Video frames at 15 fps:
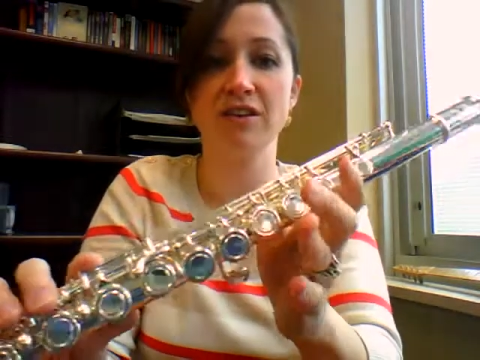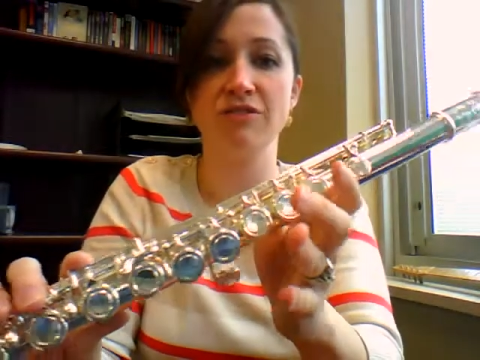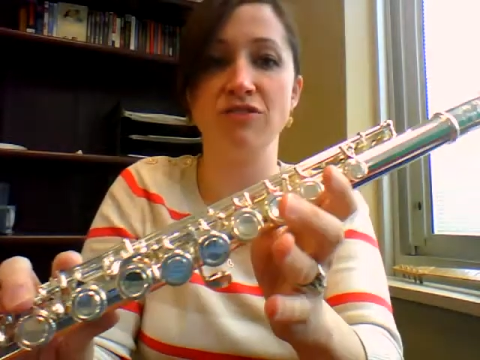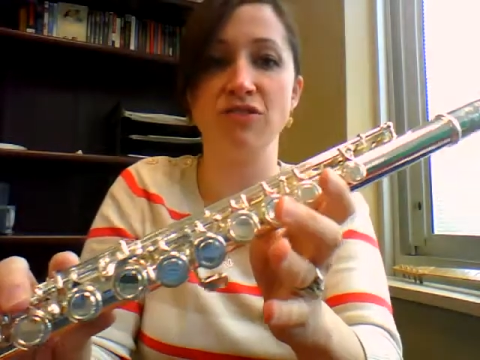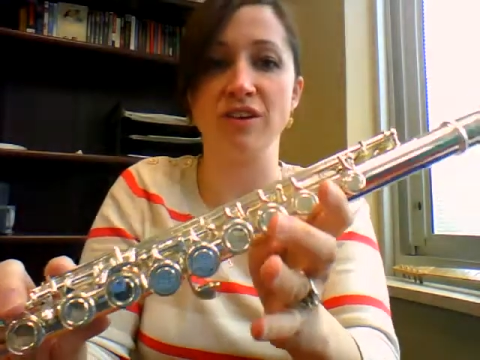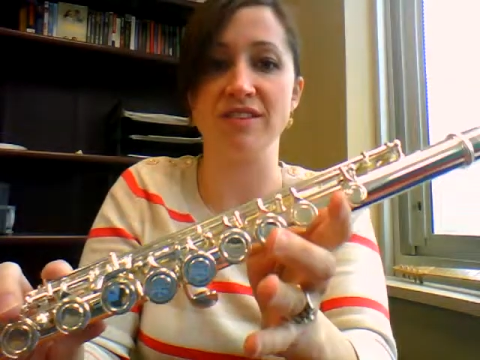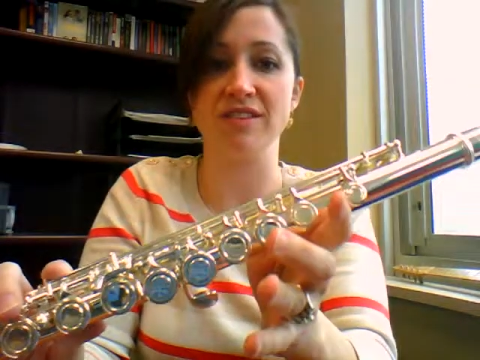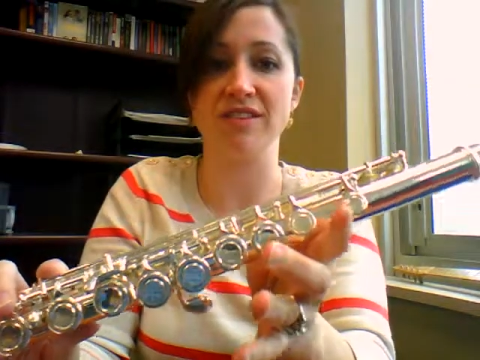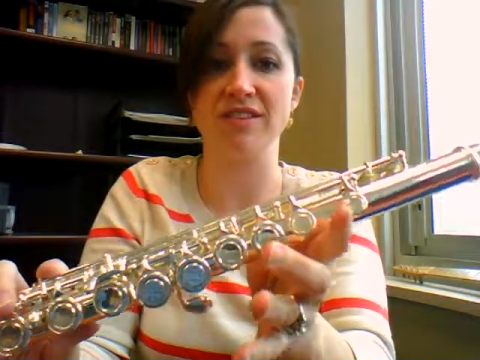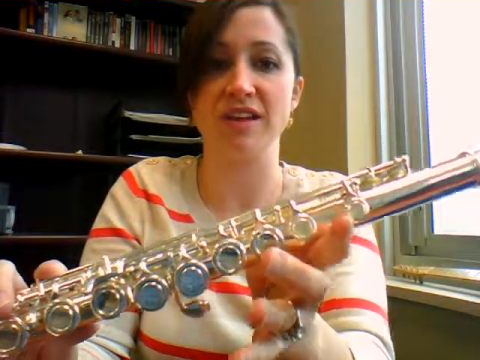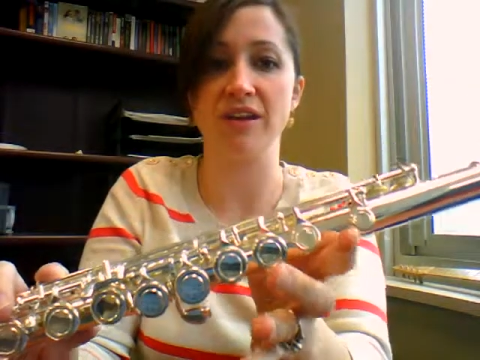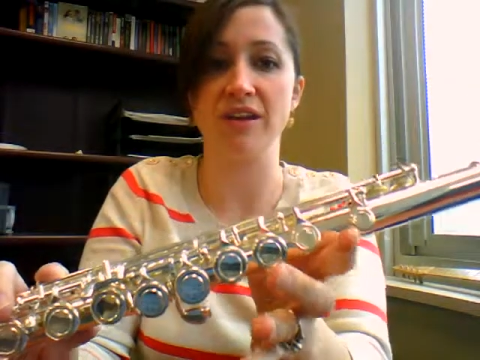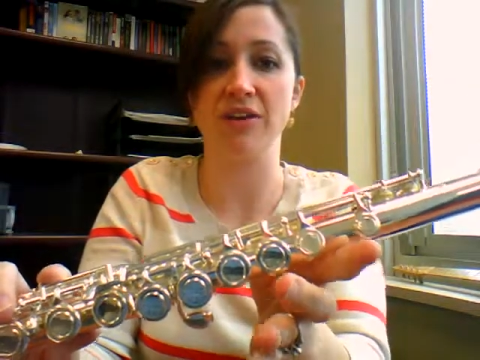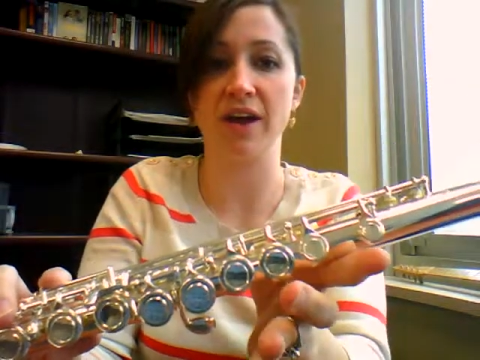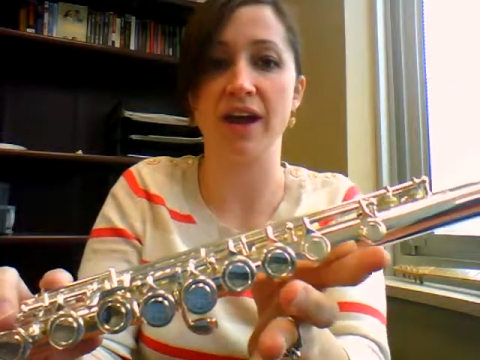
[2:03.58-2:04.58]
you can see
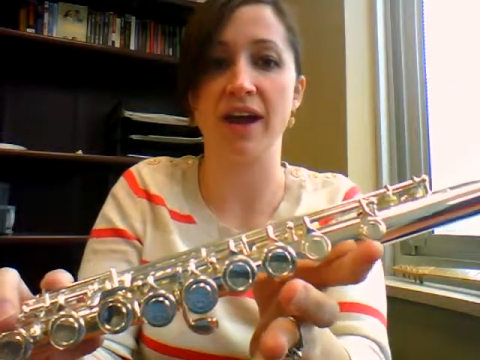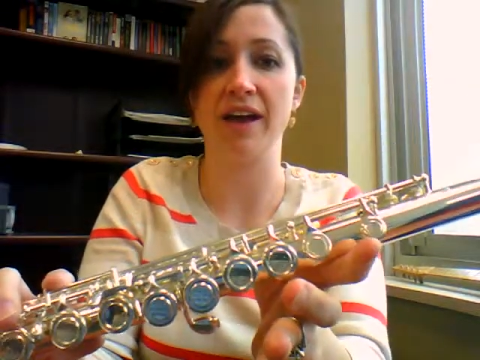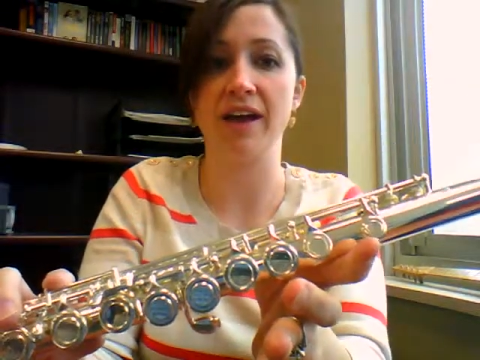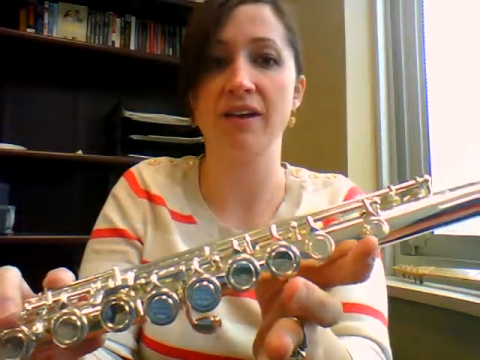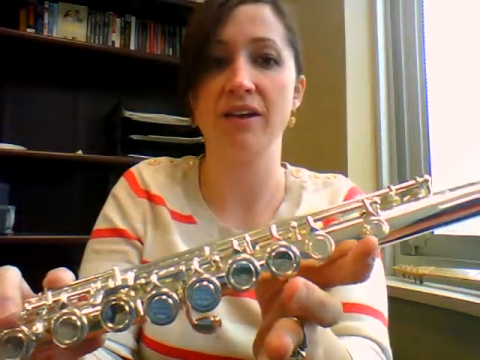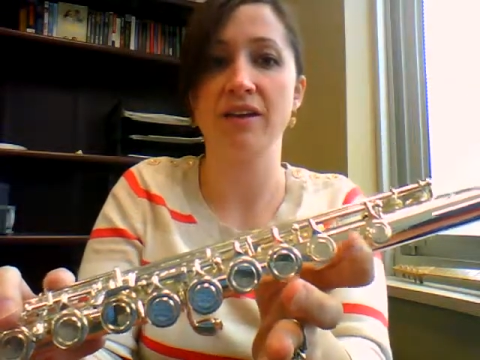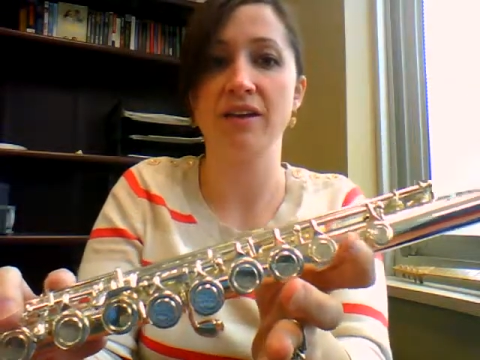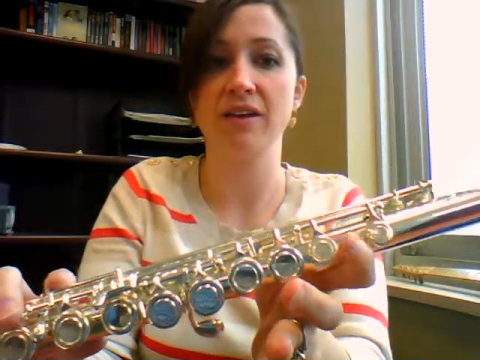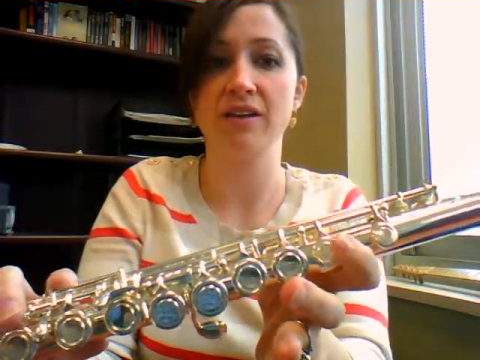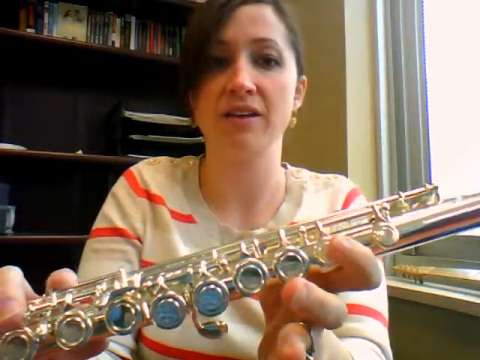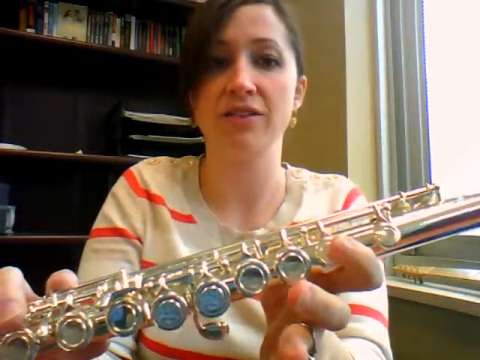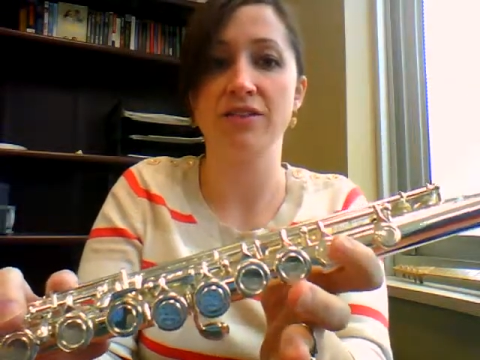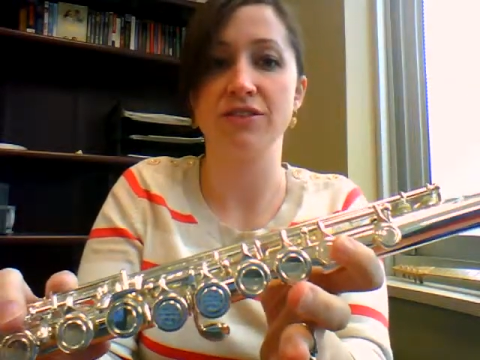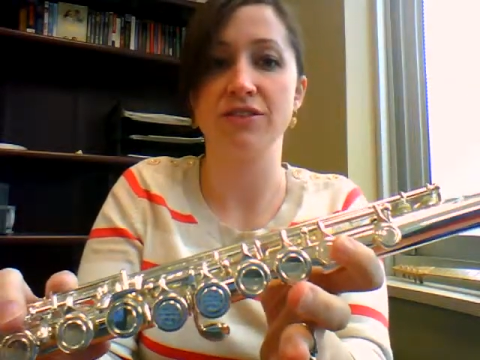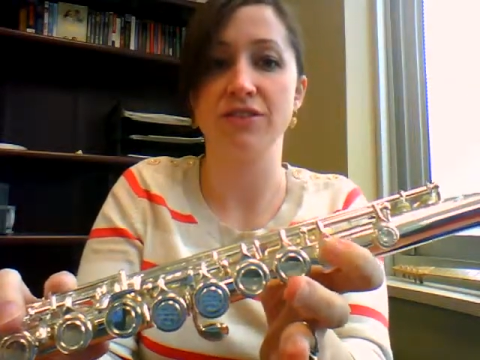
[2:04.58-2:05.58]
it okay,
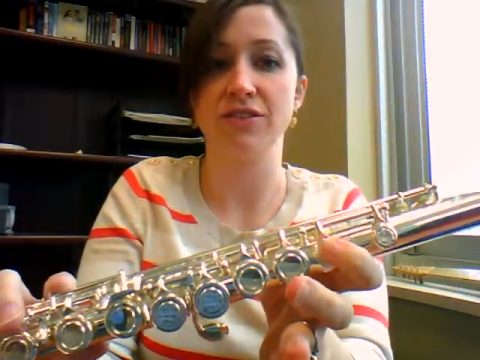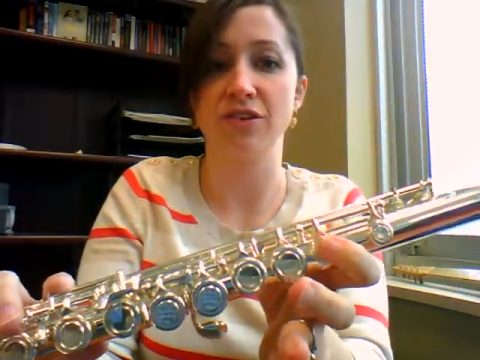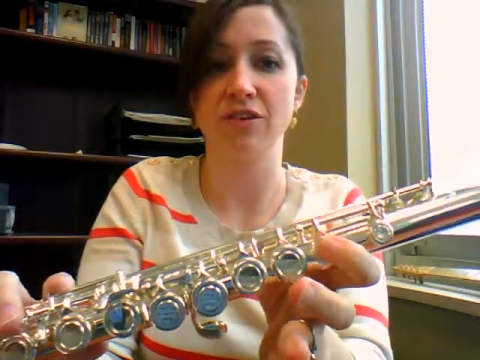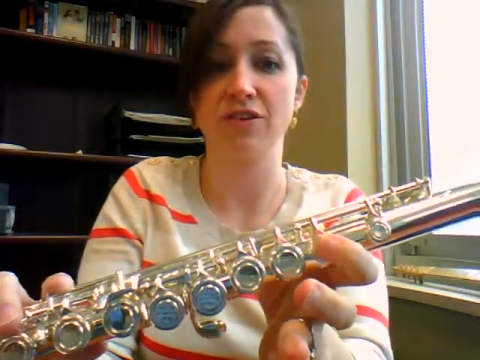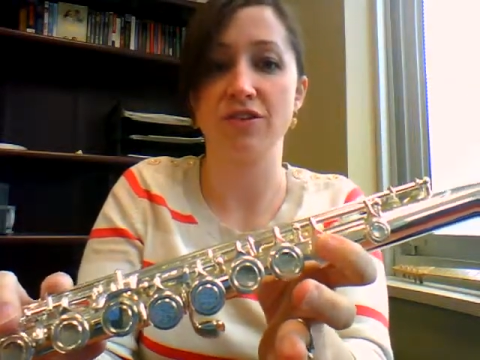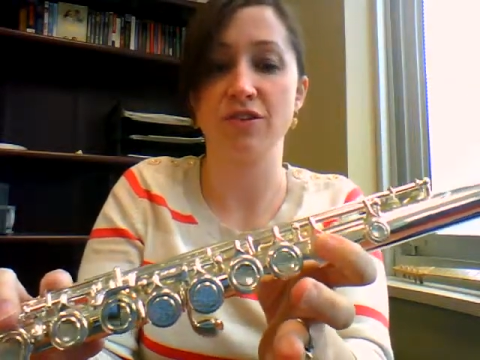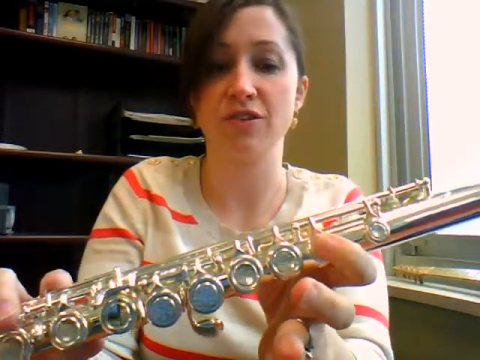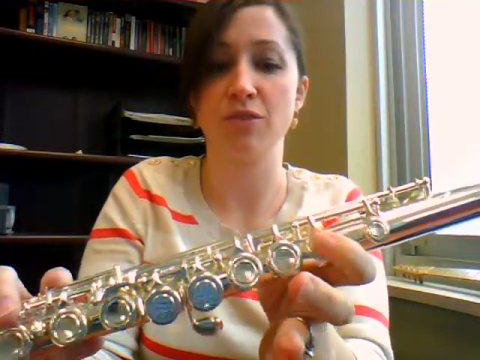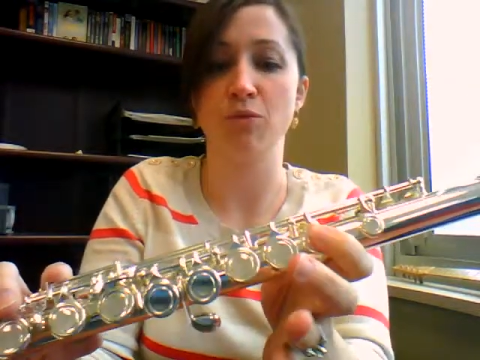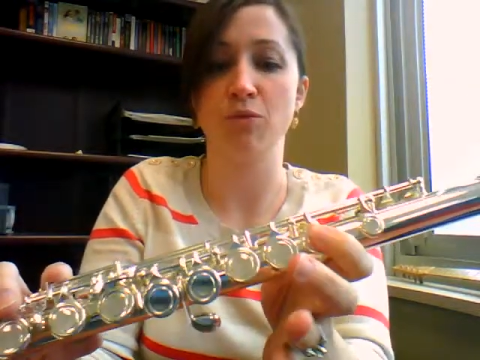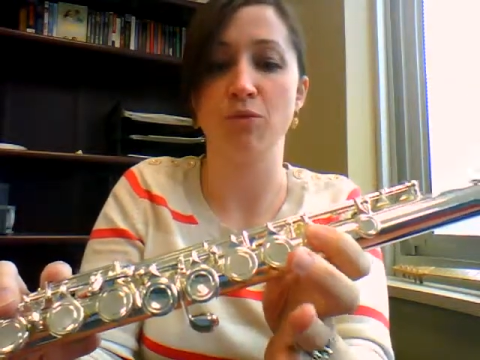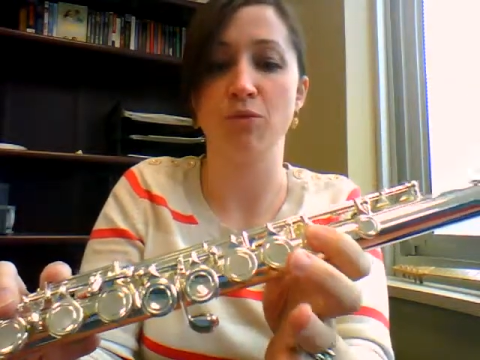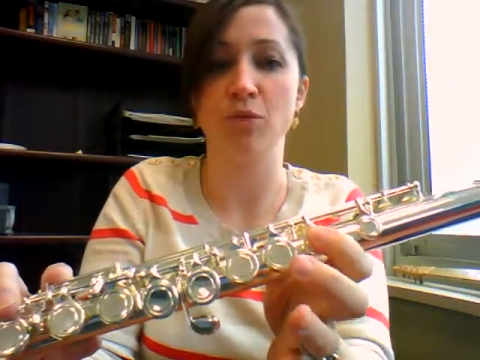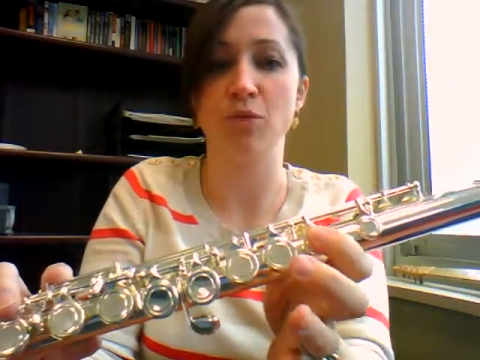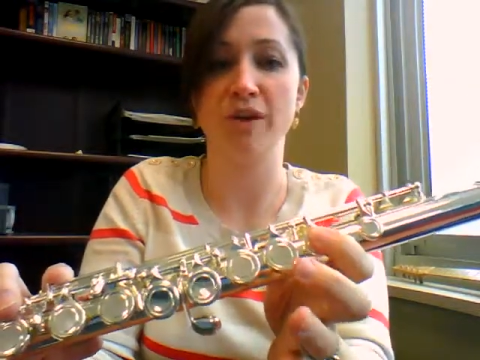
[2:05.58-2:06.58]
there's
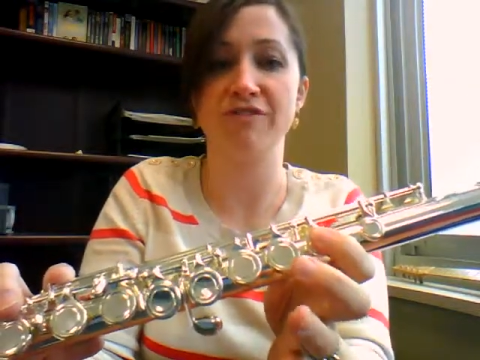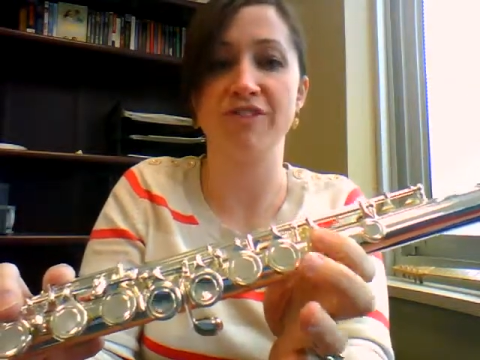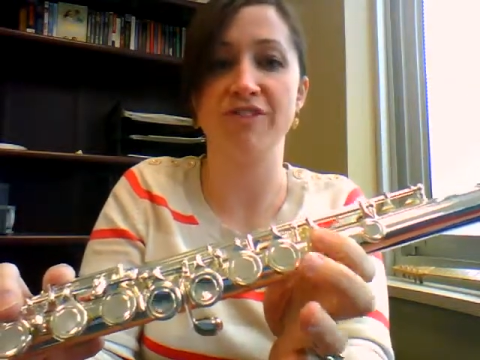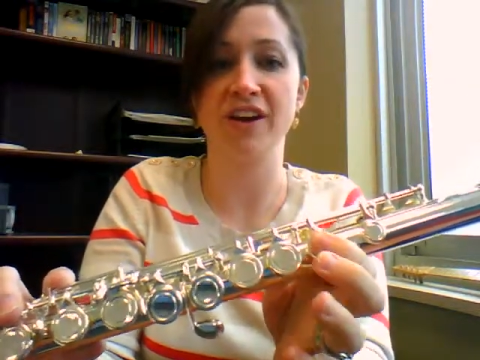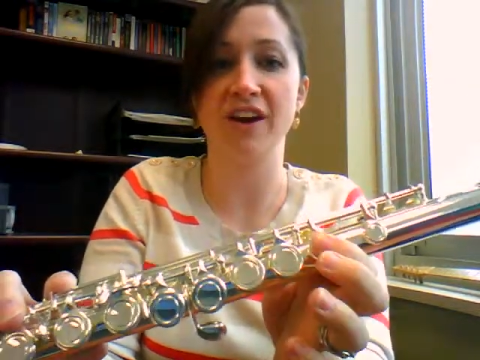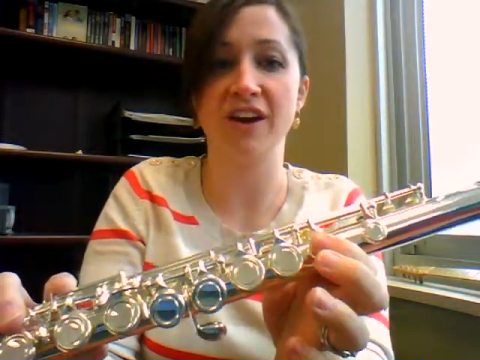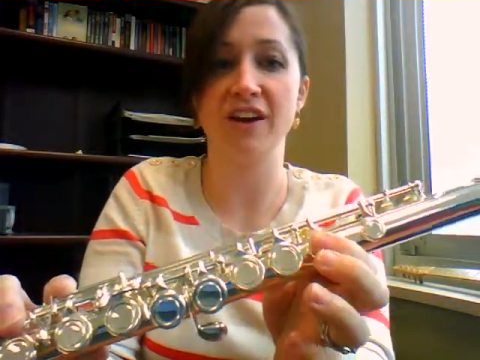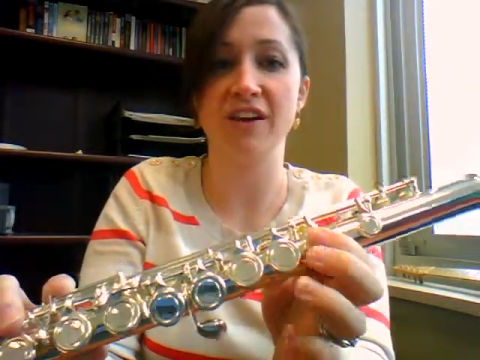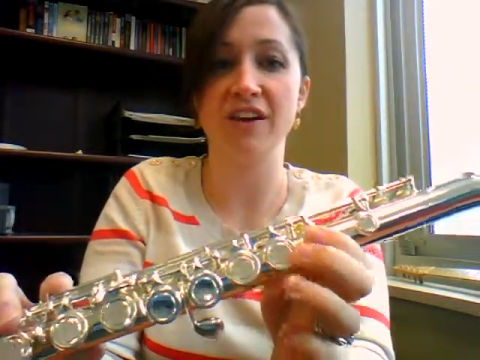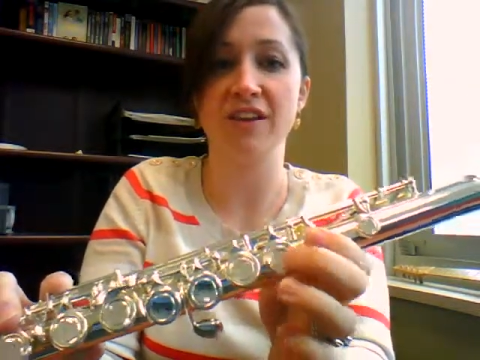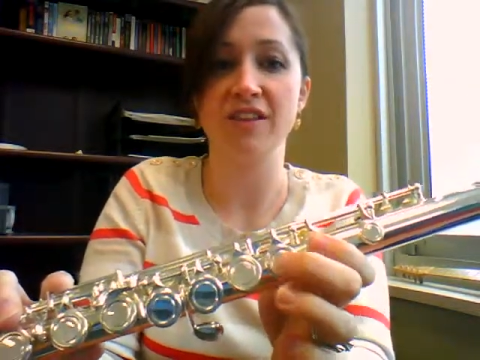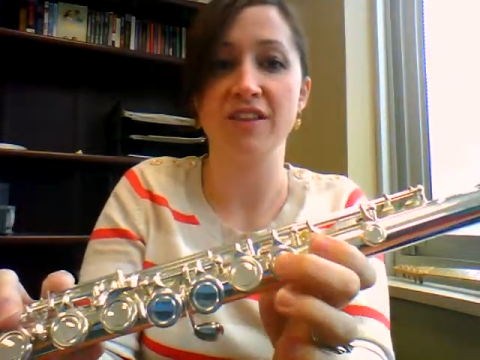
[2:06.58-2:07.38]
one finger.